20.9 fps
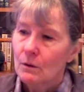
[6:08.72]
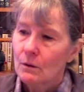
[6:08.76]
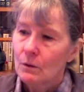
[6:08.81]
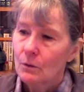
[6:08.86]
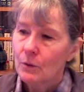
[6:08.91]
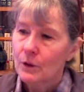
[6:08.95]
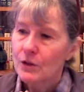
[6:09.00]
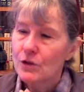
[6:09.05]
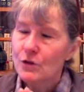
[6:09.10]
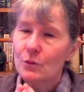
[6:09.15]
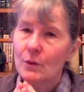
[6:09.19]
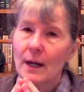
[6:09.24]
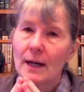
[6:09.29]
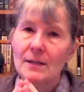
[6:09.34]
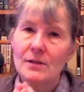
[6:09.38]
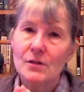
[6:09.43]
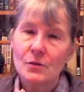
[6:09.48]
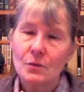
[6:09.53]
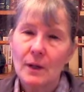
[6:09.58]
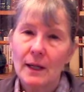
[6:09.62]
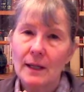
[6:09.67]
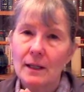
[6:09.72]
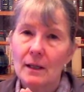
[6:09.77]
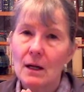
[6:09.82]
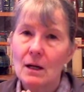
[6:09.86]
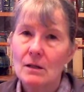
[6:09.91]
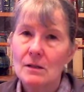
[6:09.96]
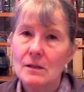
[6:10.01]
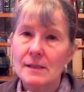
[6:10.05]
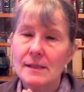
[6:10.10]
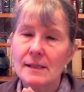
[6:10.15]
which rides right
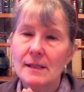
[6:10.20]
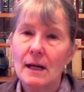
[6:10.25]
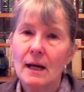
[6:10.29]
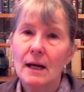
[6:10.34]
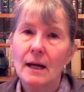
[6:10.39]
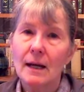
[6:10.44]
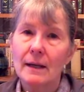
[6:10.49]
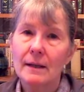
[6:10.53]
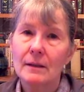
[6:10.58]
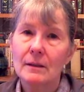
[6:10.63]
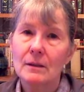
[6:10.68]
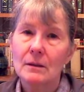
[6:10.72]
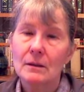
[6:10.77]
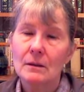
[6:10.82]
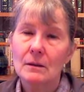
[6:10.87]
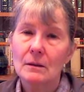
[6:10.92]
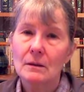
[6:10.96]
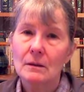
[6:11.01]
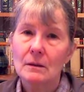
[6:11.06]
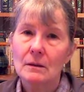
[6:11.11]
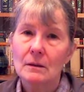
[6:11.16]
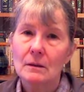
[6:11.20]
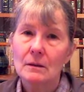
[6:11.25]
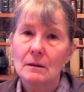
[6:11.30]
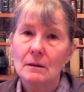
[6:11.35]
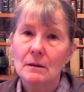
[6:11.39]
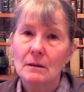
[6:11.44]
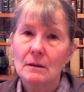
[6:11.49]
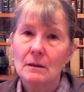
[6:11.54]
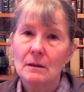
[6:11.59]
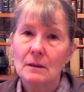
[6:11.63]
alongside
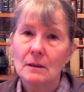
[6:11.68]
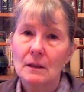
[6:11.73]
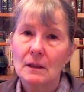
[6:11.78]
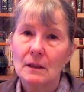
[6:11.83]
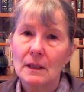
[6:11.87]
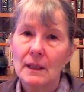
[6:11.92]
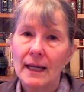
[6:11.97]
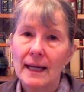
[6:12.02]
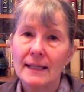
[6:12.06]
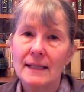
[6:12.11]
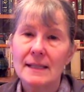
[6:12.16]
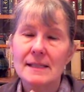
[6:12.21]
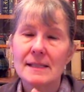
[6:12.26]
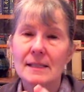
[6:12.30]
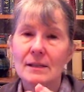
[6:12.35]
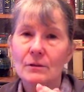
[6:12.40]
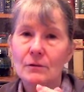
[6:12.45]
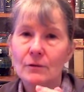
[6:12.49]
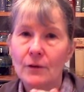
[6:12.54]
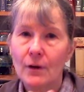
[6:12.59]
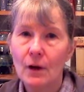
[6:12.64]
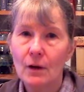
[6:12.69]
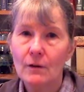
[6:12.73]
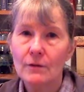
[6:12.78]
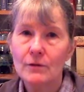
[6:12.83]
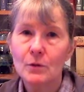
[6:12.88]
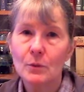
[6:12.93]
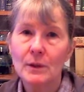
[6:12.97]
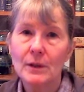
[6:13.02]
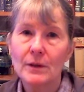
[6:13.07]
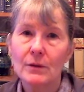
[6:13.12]
and is
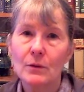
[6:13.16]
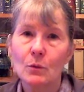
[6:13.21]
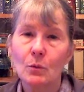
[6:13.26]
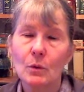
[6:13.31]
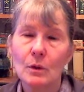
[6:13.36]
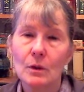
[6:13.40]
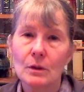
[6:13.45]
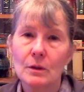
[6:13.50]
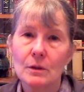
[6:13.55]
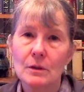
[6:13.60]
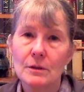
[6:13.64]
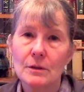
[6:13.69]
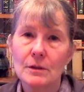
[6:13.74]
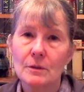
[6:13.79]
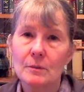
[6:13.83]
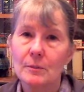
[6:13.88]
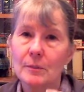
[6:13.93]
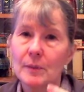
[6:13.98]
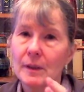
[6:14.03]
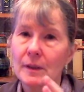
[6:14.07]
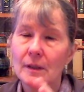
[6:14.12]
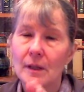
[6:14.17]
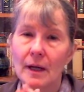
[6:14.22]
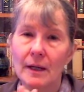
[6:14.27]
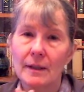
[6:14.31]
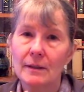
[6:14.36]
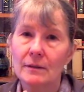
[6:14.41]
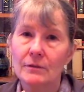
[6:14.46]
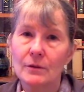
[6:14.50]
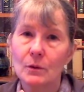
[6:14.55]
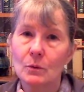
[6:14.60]
involved with the world, but
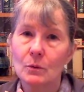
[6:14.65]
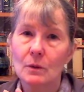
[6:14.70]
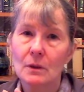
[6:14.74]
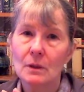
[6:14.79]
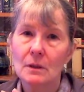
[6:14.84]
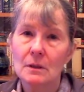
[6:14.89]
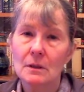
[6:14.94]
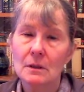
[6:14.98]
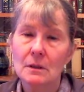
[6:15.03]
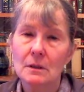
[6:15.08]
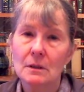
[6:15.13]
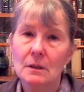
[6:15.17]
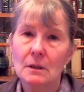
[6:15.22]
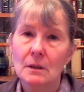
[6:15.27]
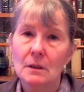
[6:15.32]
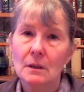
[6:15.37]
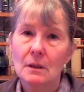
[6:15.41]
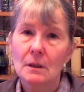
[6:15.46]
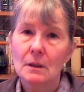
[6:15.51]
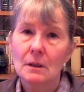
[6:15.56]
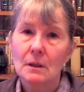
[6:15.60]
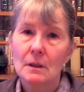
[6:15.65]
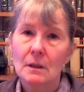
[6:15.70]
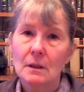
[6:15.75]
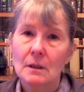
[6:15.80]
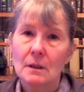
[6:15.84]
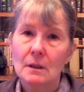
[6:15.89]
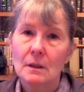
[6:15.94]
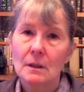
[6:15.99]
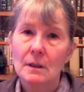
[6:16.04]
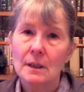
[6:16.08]
not of the world.
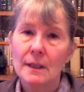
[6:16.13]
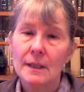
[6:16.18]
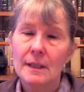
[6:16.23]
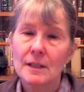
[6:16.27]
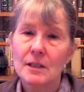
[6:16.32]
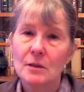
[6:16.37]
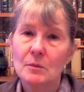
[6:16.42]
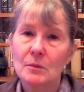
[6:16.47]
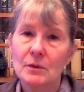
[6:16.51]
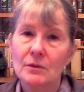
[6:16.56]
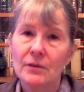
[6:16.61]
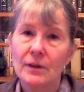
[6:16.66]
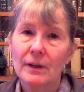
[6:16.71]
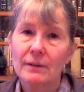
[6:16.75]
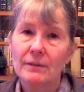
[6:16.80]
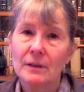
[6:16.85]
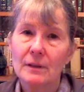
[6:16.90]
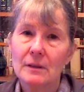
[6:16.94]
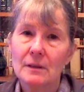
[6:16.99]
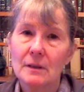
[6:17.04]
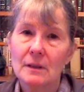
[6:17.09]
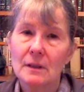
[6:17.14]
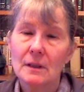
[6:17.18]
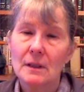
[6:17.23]
The kingdom of heaven.